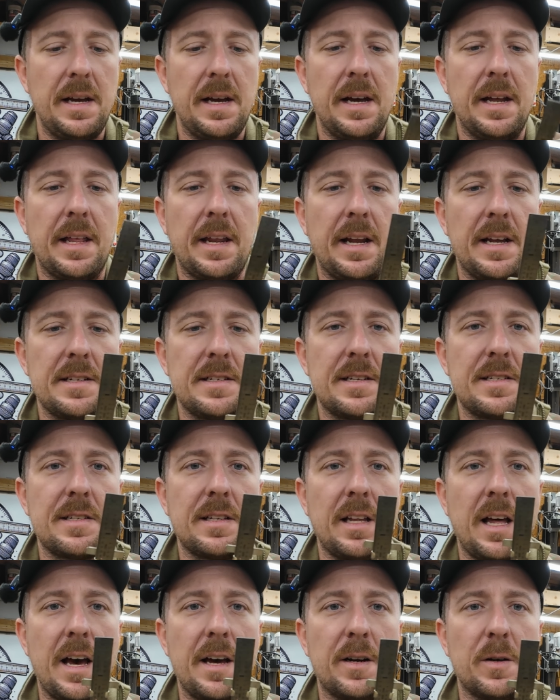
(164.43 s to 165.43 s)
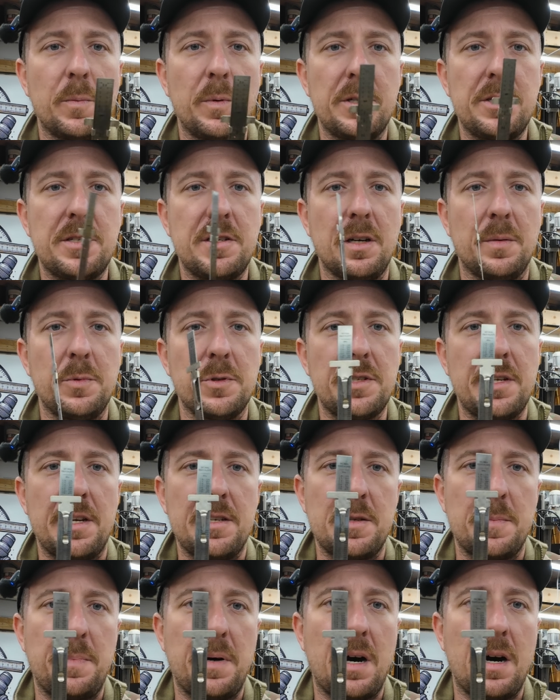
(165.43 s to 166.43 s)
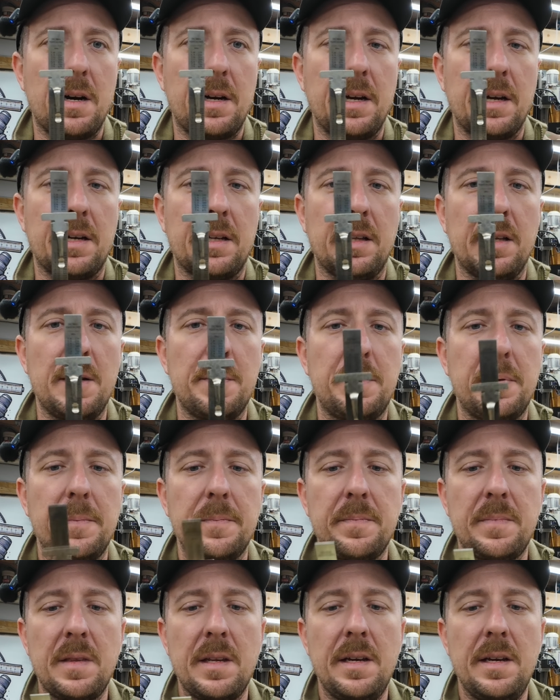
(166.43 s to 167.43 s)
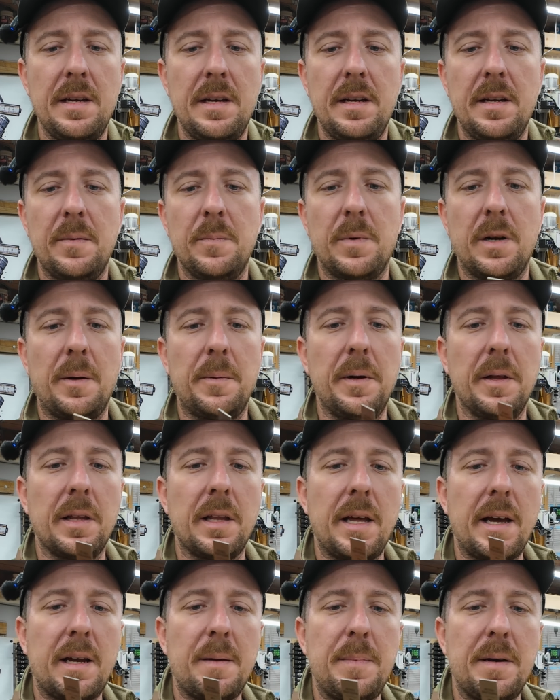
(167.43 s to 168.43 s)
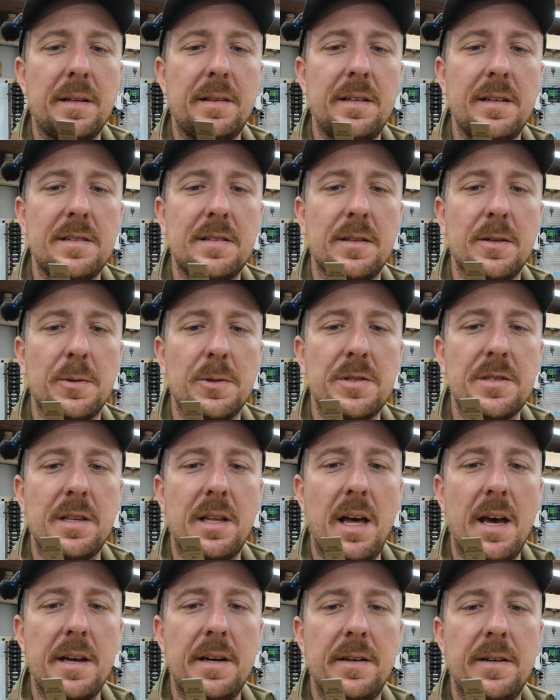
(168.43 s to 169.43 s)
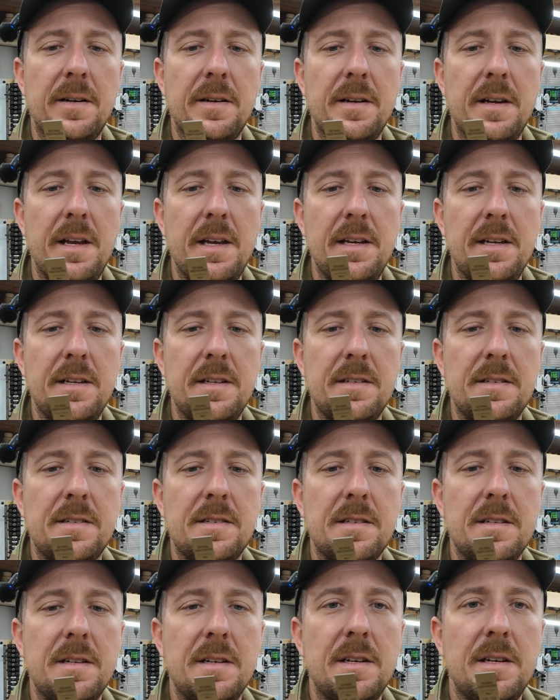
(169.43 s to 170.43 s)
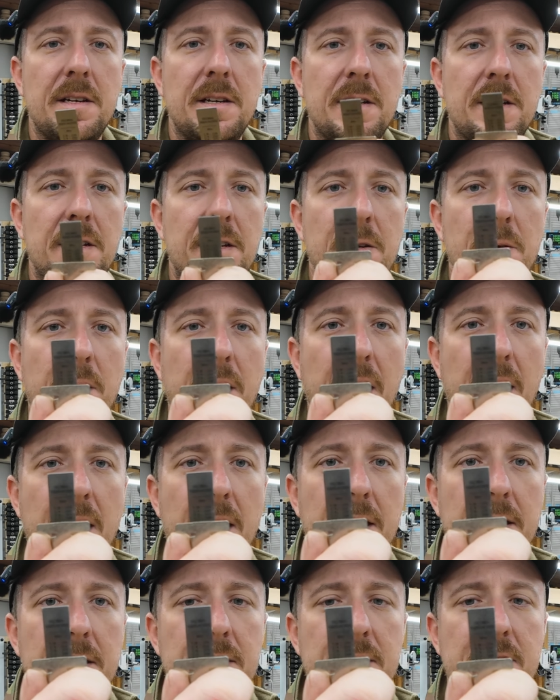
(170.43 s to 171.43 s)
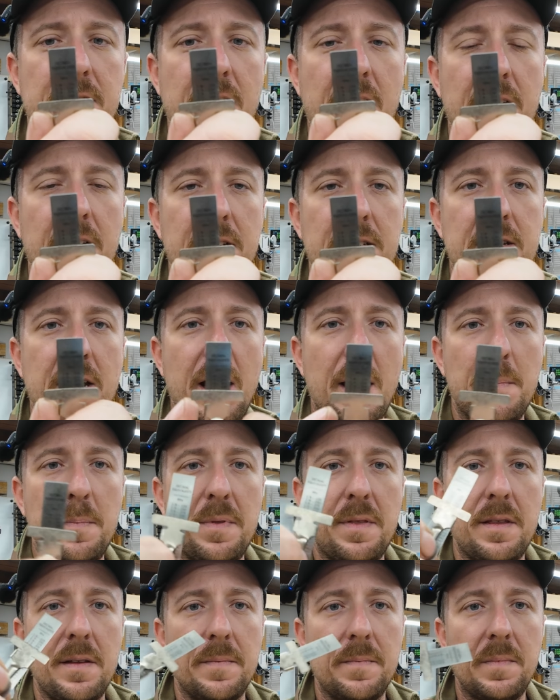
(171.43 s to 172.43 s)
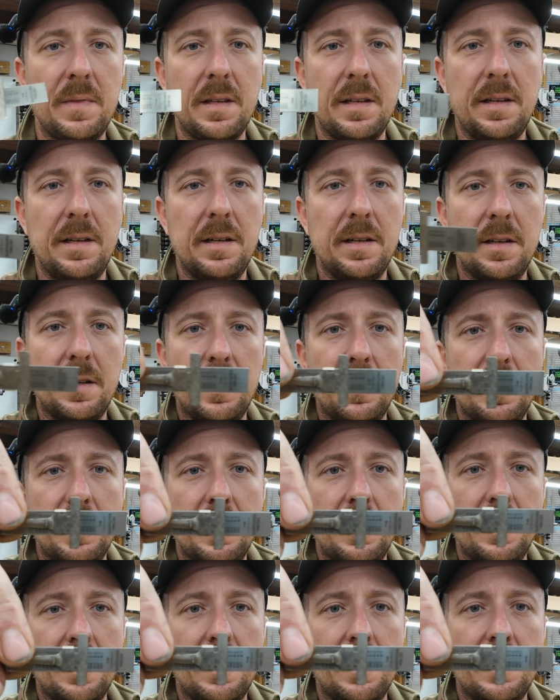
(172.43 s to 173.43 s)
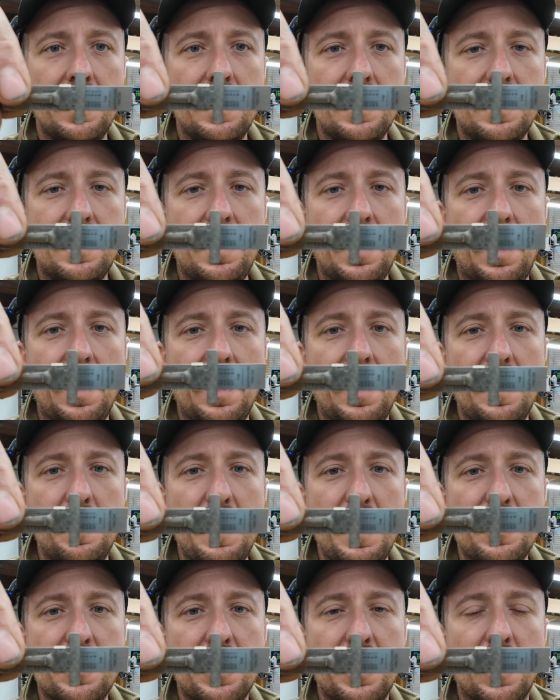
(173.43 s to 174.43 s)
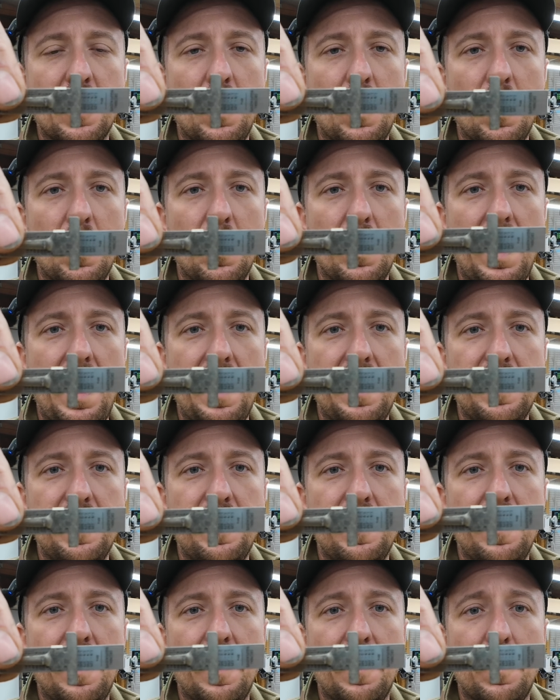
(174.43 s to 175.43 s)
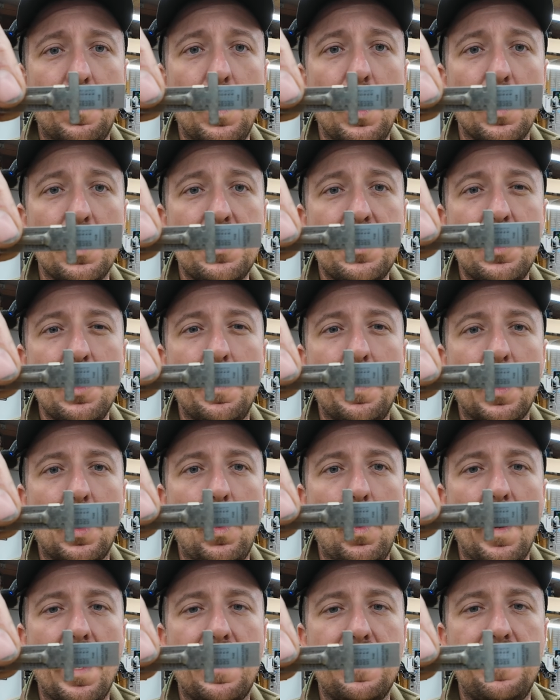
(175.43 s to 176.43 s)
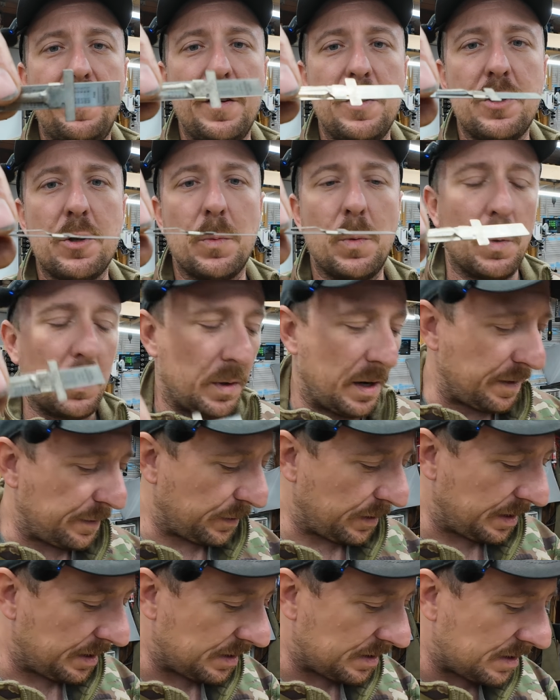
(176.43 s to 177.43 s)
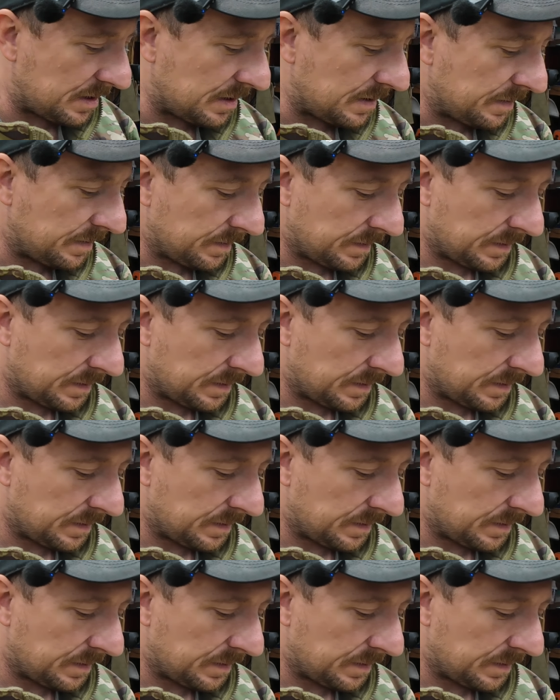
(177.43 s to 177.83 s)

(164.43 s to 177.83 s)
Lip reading: and it has a slider which doubles as a pocket clip. And what I really like about this little slider is you can set a depth, stick it in, measure your hole, and a real super quick visual reference.